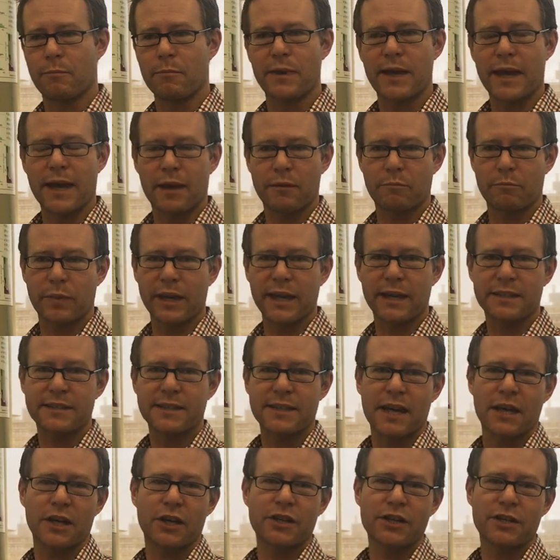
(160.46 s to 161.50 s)
get big
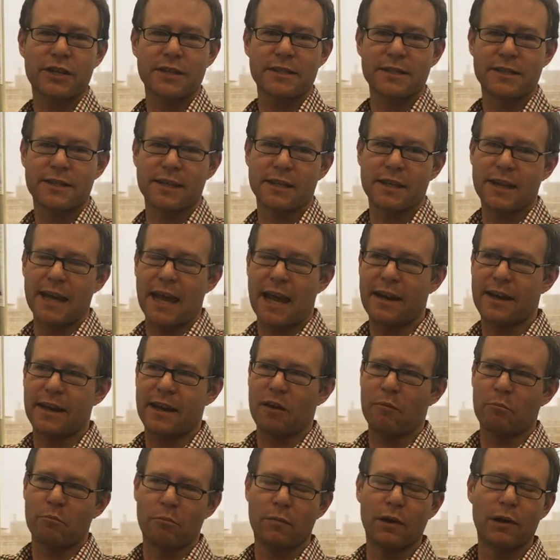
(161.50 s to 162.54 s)
sections that
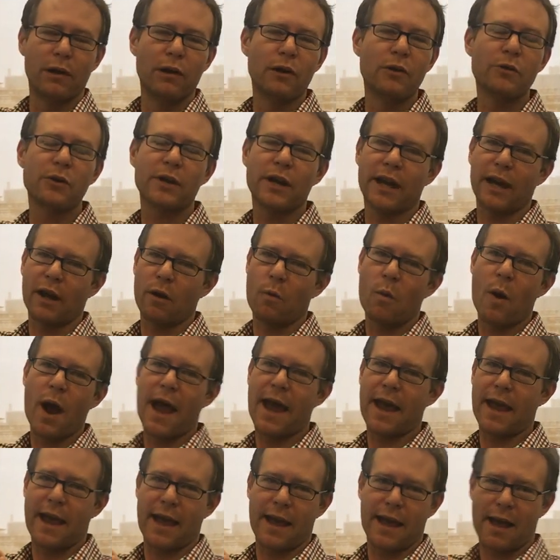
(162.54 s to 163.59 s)
end up ballooning
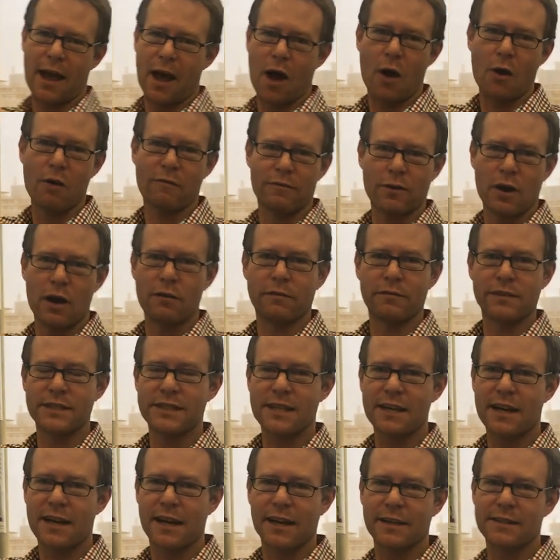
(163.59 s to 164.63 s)
way
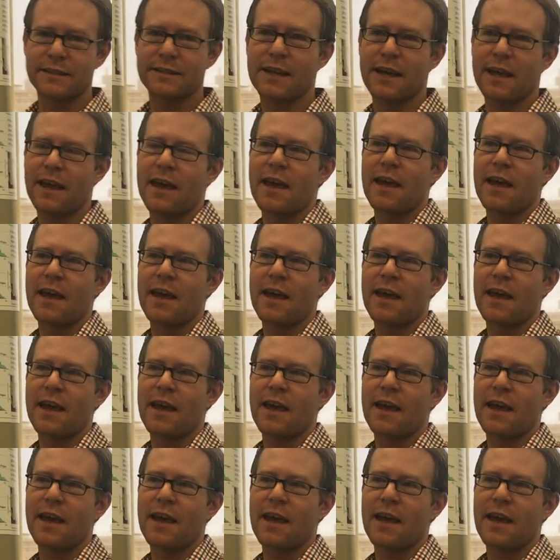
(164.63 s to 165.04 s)
oversized,